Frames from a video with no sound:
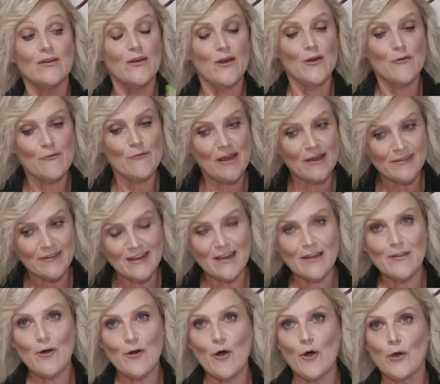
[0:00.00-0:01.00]
around the
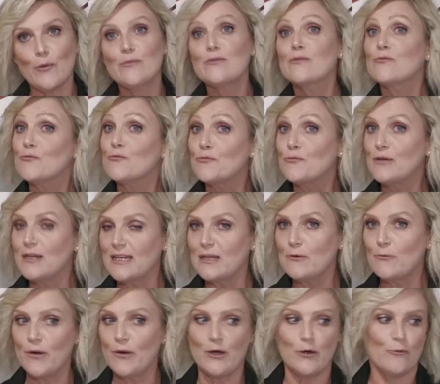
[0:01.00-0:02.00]
other homes really
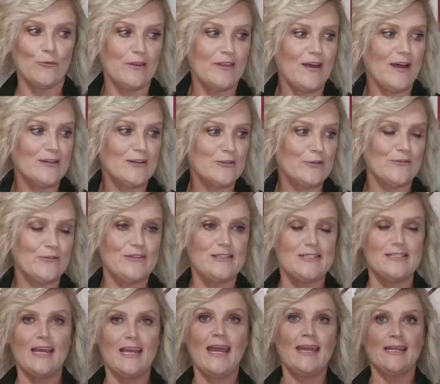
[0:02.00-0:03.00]
well without sort of
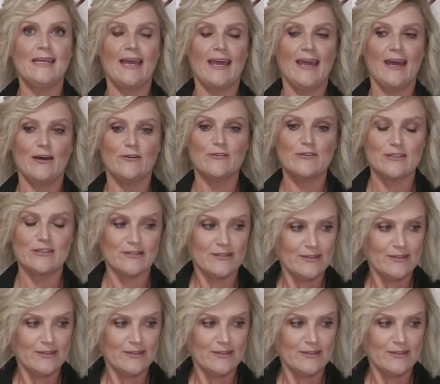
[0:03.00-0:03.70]
standing out.